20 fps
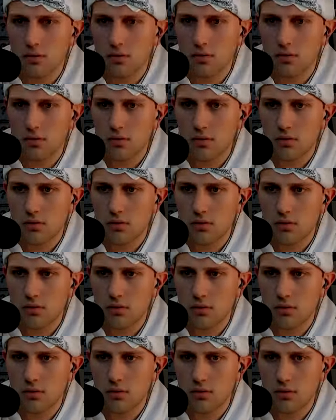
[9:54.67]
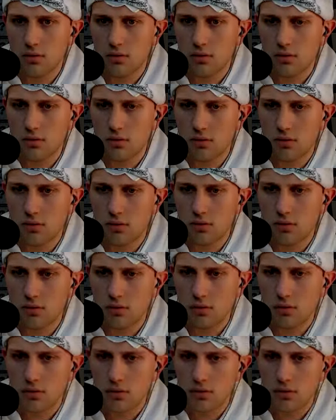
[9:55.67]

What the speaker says: [no speech]